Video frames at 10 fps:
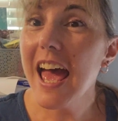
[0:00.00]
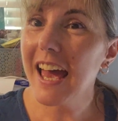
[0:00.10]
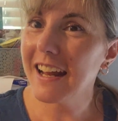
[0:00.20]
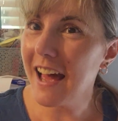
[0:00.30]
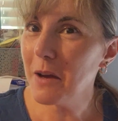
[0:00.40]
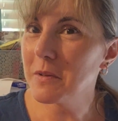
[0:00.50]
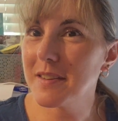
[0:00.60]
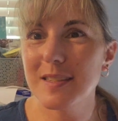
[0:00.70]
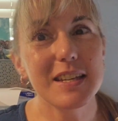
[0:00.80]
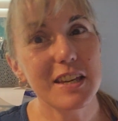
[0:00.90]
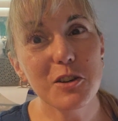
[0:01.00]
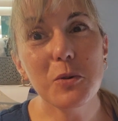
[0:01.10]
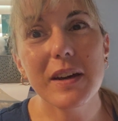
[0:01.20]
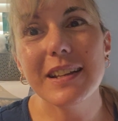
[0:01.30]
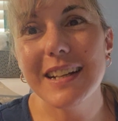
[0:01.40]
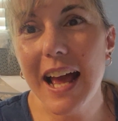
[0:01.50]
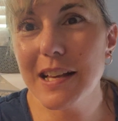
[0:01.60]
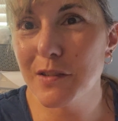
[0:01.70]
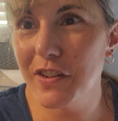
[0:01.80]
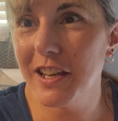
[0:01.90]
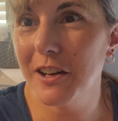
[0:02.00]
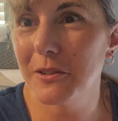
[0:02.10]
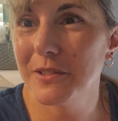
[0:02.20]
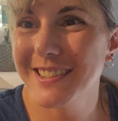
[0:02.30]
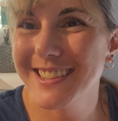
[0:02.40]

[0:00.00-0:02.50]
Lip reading: and I will see you in the next video.